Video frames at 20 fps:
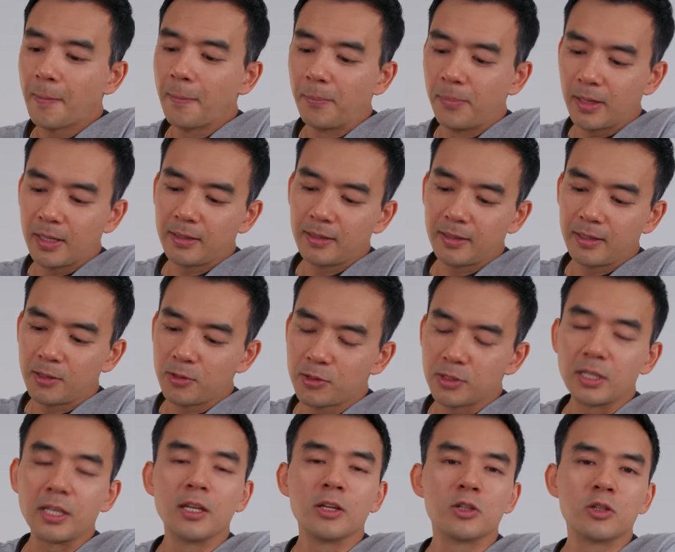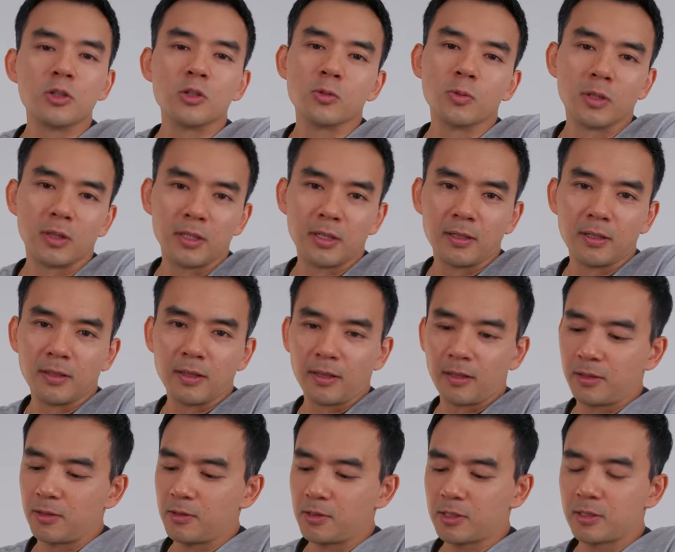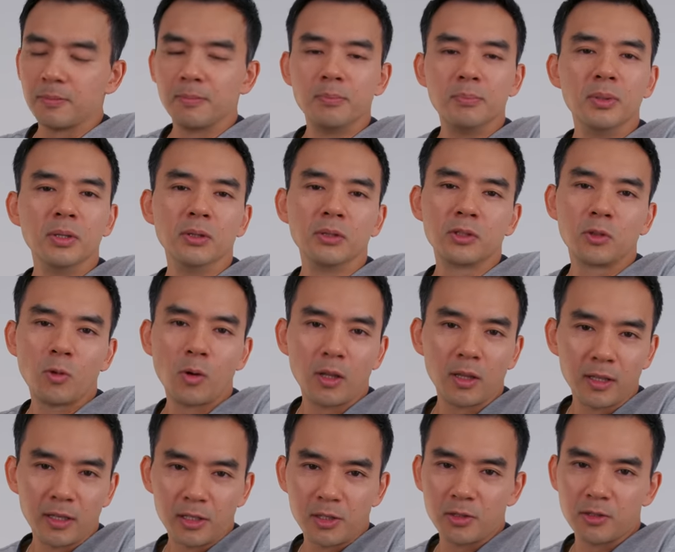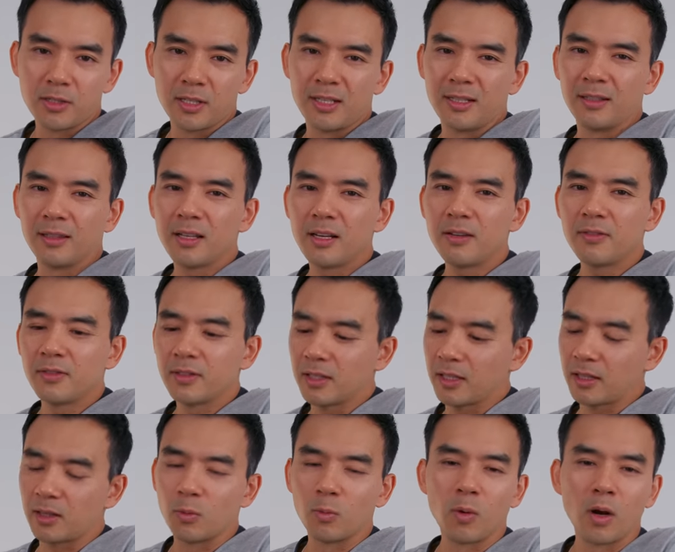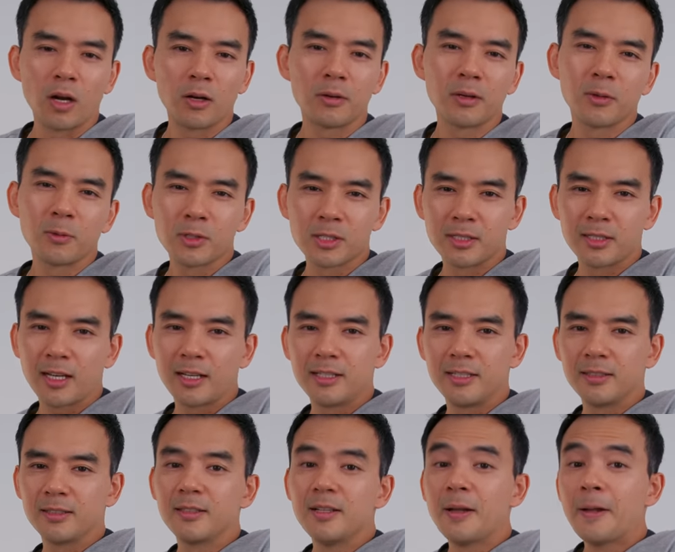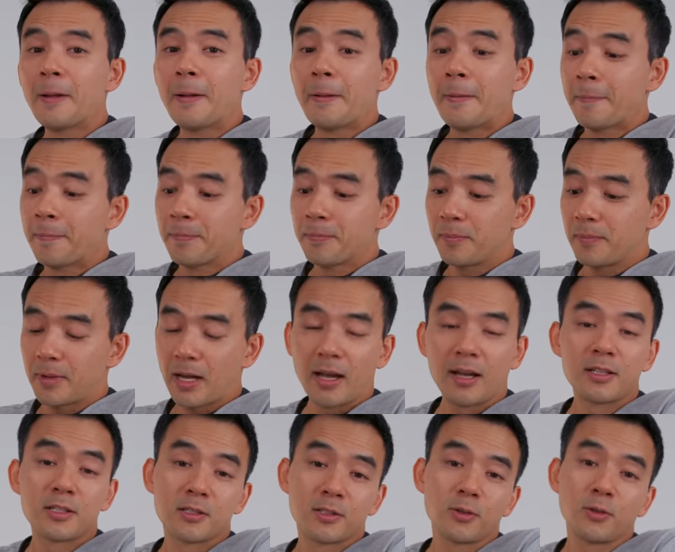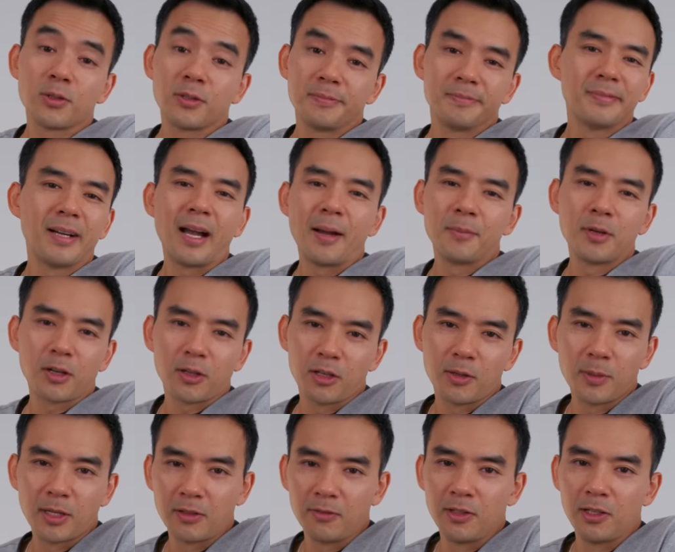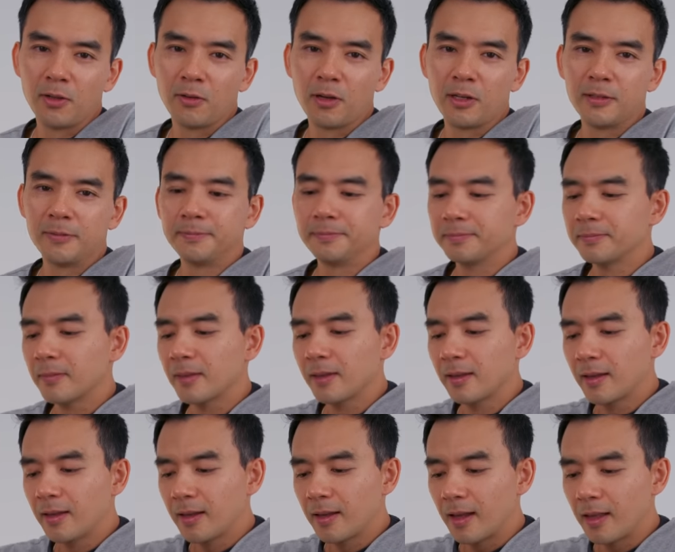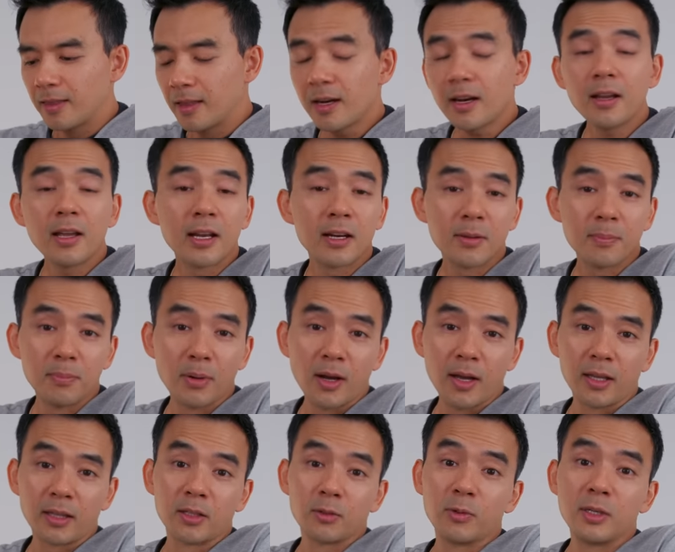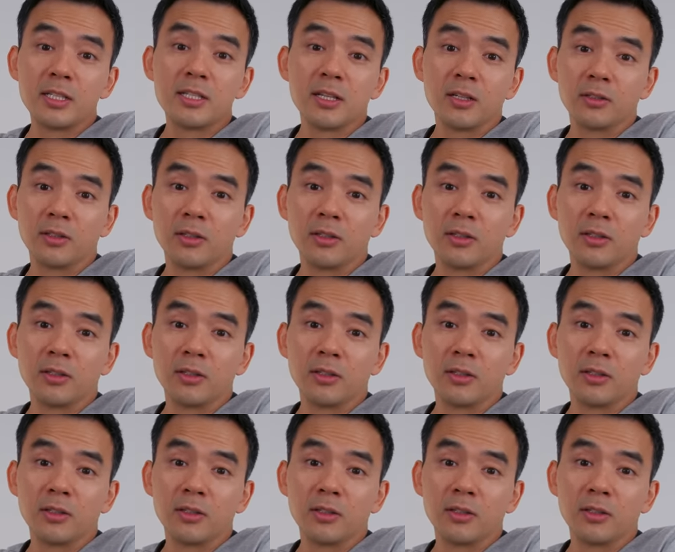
but there's issues with it. Like there's some build quality issues I didn't love, and like the wiring wasn't ideal. I just told them I'm not going to make a video on it. Then I end up buying the retail